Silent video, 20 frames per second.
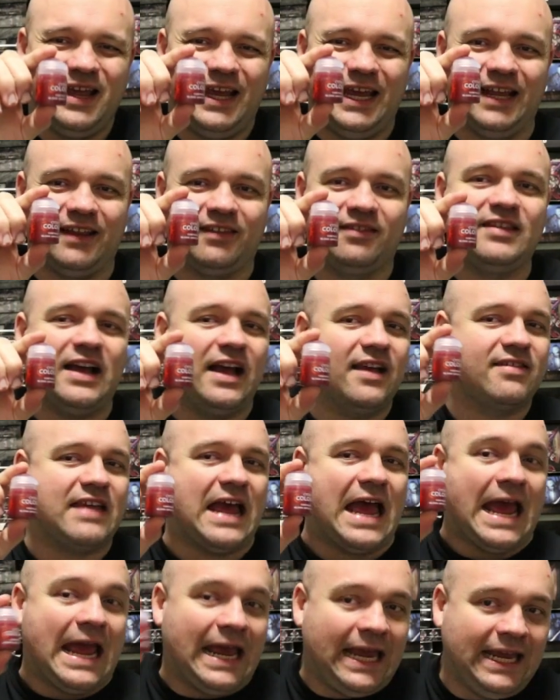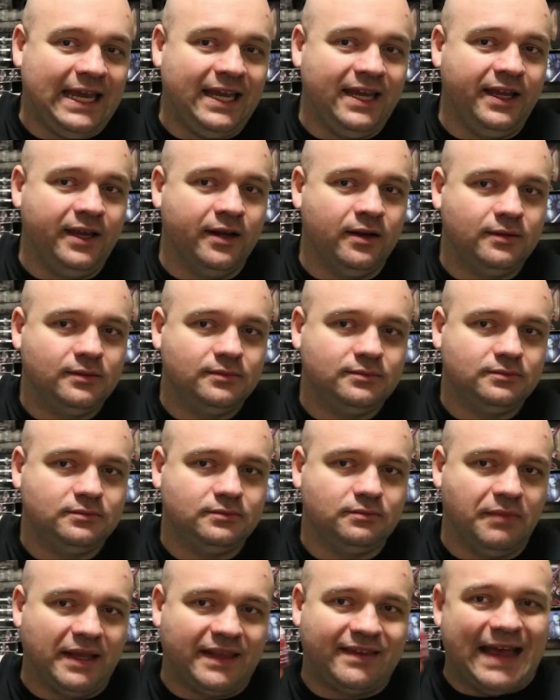it does a
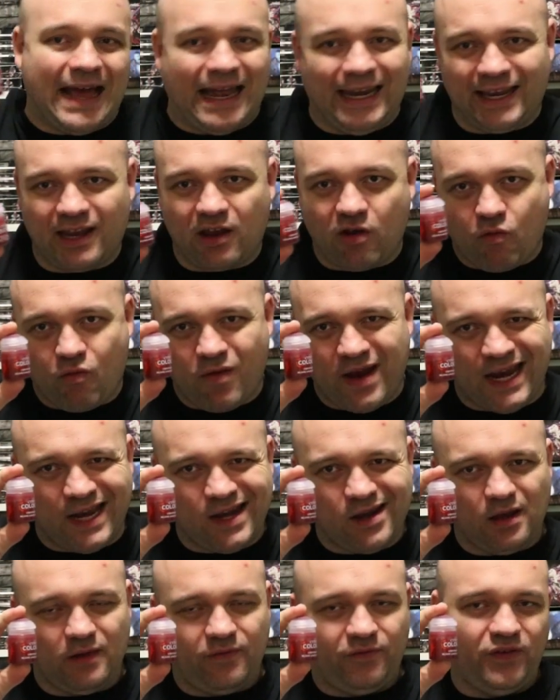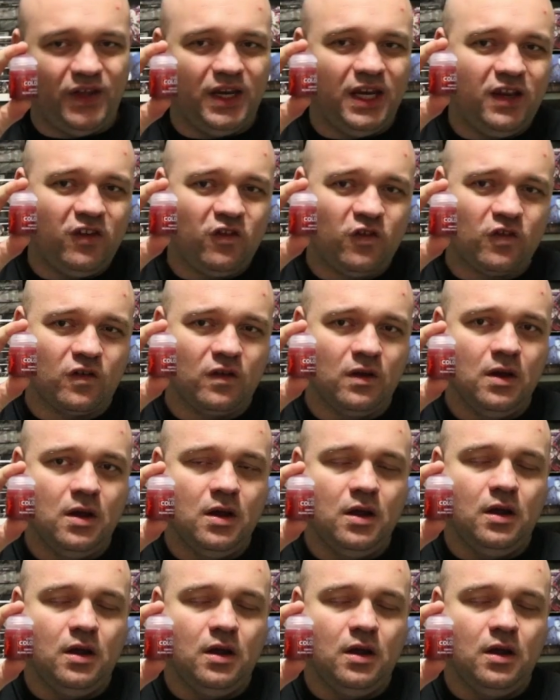metallic red finish.